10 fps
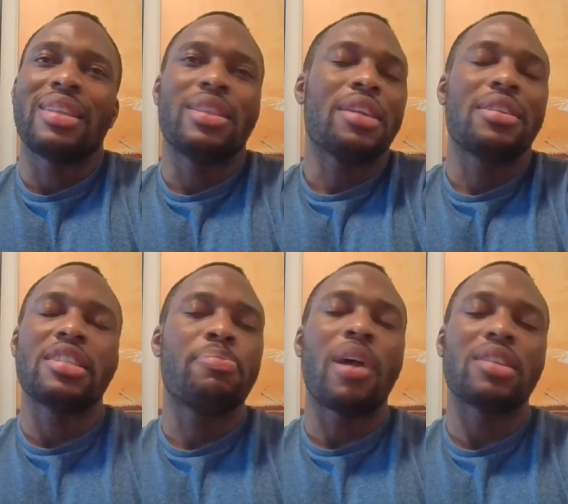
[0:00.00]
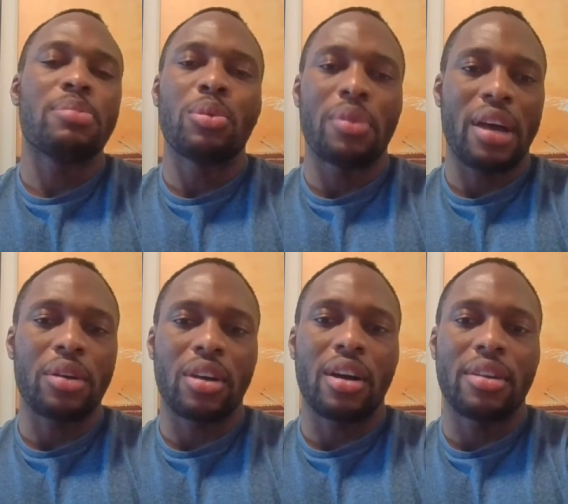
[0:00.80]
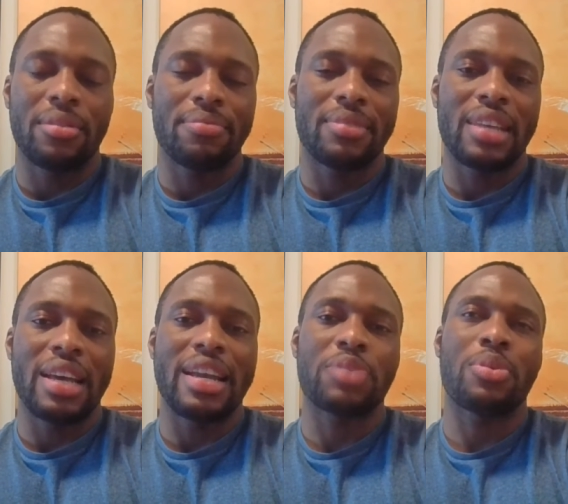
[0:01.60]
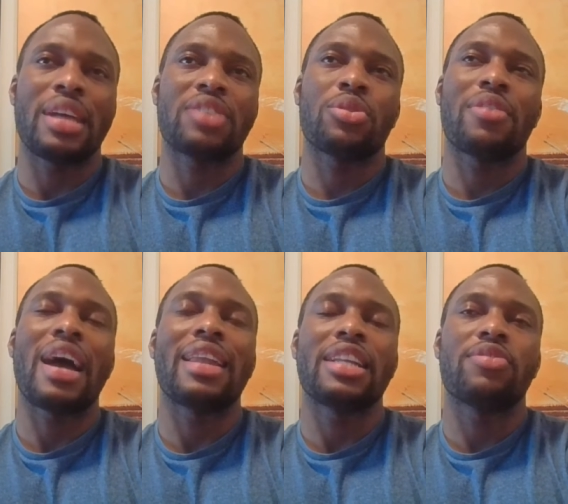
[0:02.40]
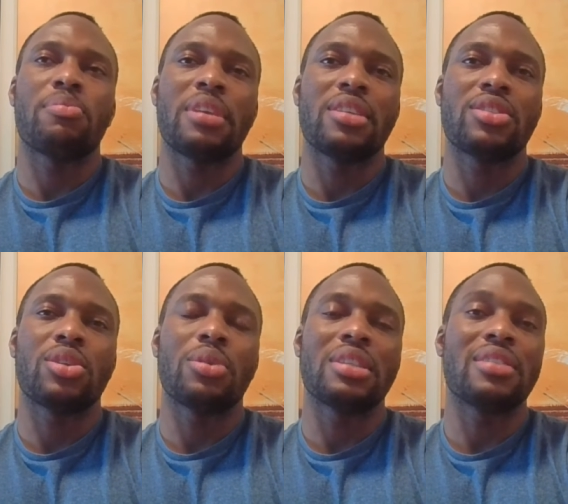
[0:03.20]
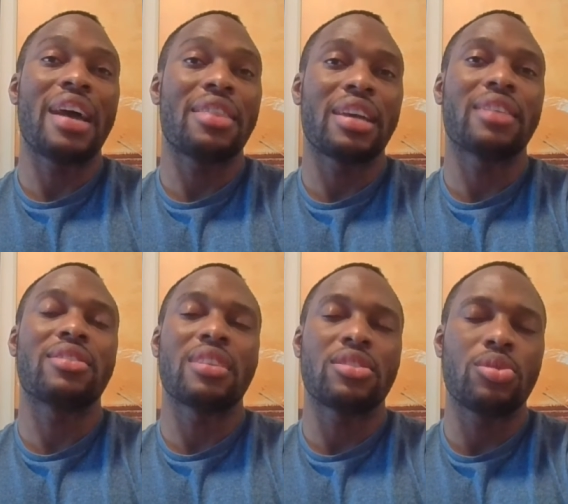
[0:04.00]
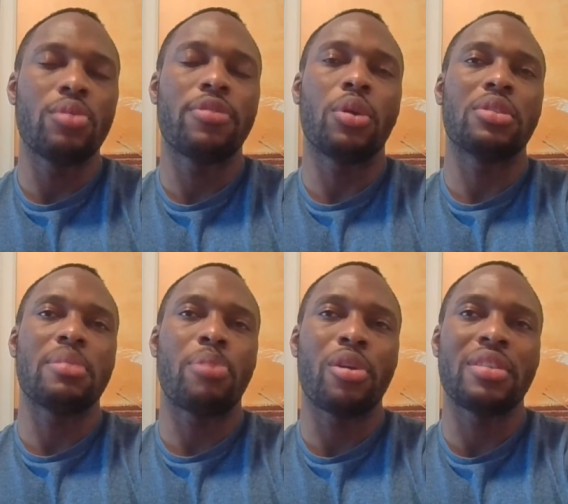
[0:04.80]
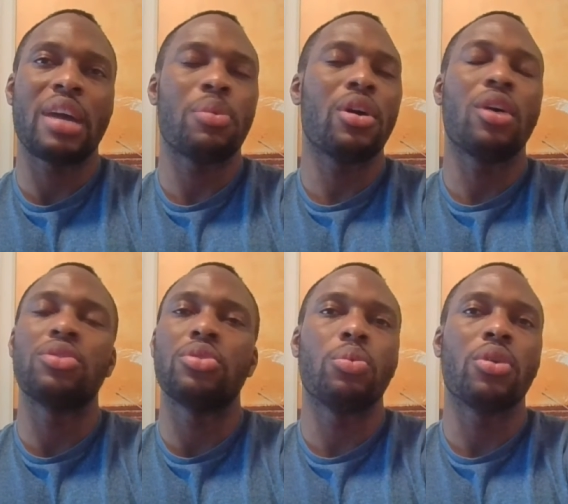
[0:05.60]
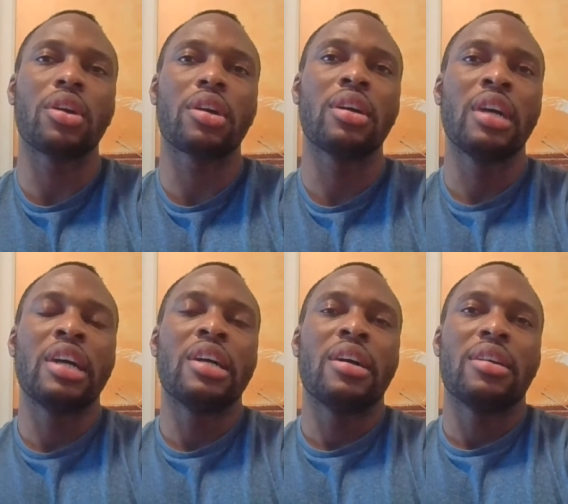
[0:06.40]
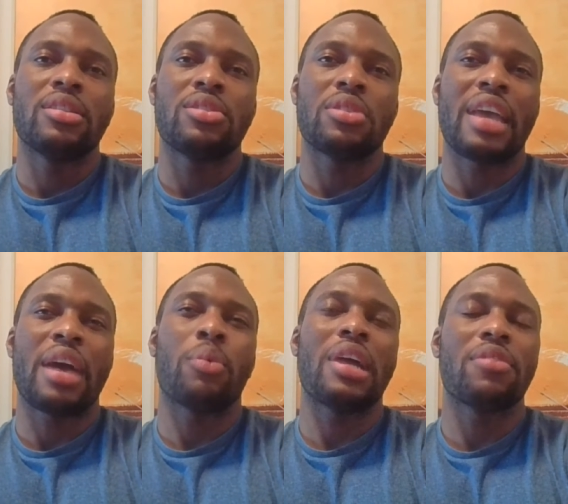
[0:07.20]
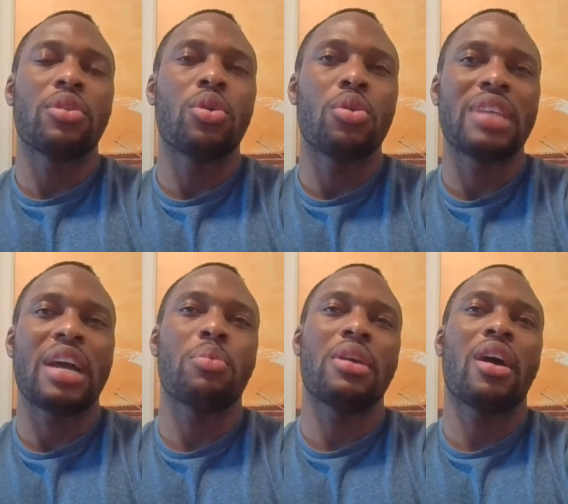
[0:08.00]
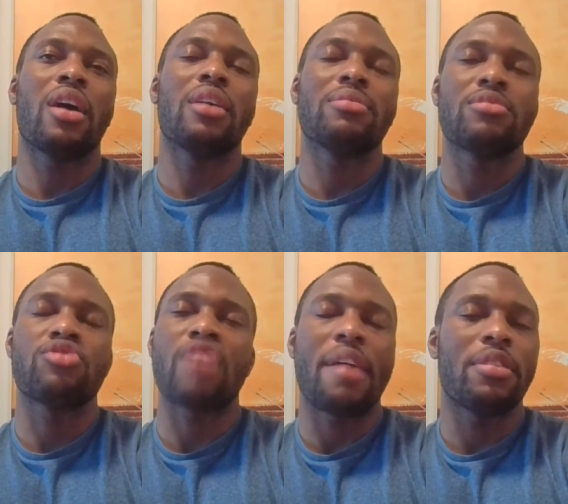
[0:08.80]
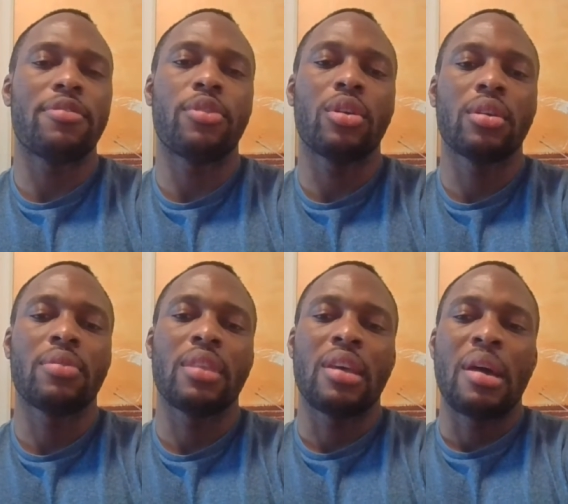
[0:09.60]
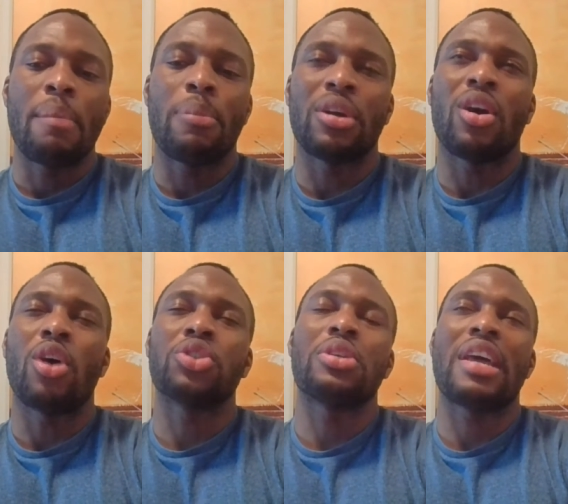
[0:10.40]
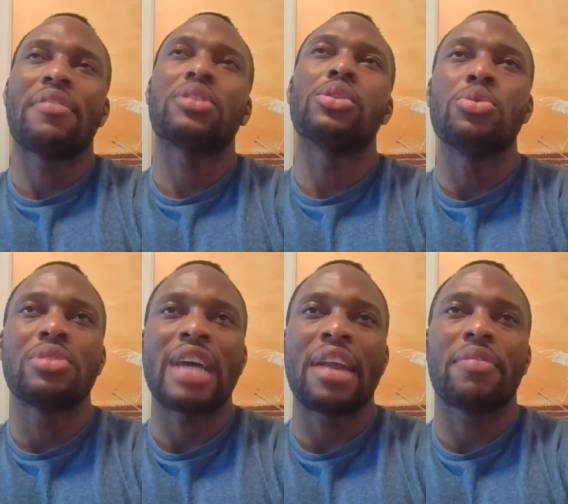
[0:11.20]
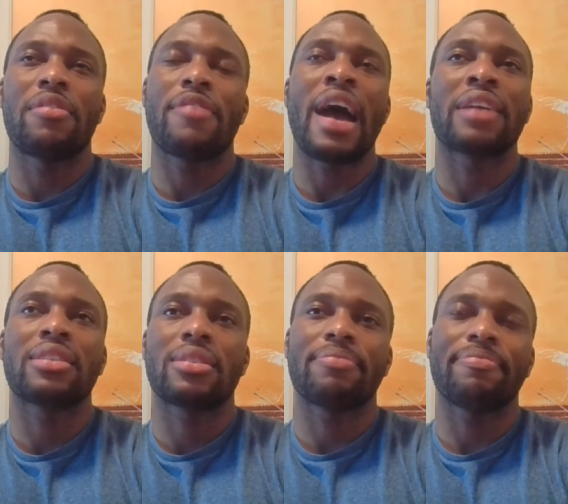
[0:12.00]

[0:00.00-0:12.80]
nothing is possible without God. And that's what that sort of highlights for me. So it's I think it's, it's twofold. It's important that we all do the work to get whatever goals that we are striving for, but also never to lose sight of the fact